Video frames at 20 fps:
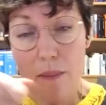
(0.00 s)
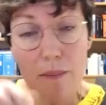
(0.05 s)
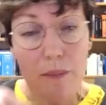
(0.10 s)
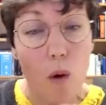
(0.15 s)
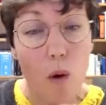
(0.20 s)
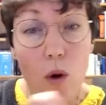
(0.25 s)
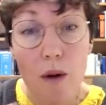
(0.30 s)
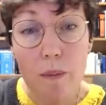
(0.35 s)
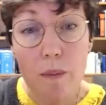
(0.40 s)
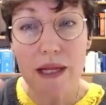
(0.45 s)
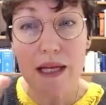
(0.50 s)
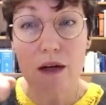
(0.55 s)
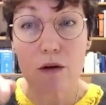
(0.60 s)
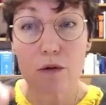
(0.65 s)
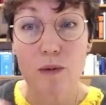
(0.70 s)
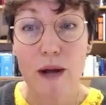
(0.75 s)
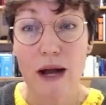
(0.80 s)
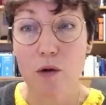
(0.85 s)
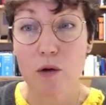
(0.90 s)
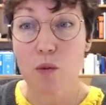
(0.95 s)
orbiting
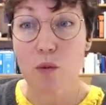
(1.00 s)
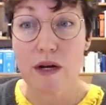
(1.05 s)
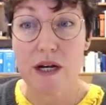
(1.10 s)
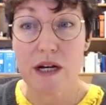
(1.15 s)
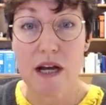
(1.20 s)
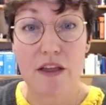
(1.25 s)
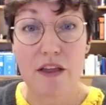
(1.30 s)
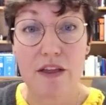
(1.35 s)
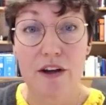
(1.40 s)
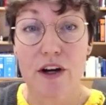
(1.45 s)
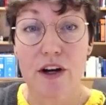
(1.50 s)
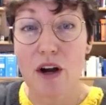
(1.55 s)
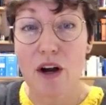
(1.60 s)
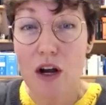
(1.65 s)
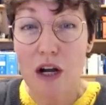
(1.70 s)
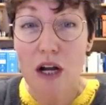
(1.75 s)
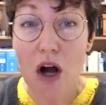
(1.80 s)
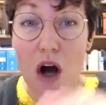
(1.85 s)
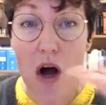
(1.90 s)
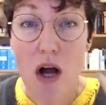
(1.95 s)
around one another,
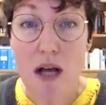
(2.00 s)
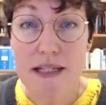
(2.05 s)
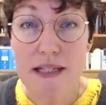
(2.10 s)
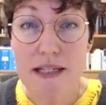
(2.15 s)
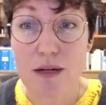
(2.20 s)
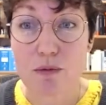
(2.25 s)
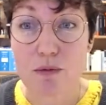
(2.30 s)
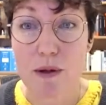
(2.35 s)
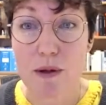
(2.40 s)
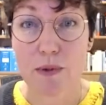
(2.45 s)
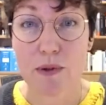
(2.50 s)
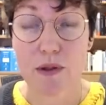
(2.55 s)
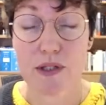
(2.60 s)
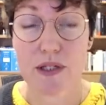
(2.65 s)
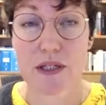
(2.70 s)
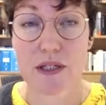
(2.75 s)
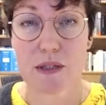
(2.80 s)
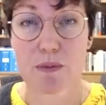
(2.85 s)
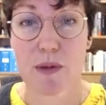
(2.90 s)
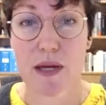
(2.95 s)
causing ripples
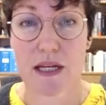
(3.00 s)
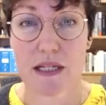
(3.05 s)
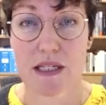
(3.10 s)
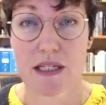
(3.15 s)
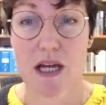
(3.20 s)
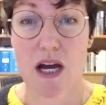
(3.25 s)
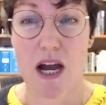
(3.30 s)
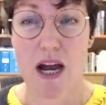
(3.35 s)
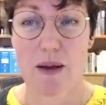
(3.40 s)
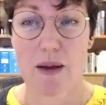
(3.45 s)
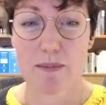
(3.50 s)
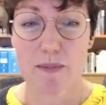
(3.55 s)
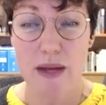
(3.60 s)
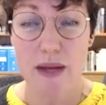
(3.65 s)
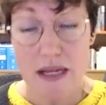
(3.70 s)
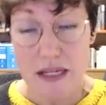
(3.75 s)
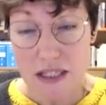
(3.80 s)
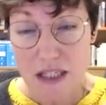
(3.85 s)
in space-time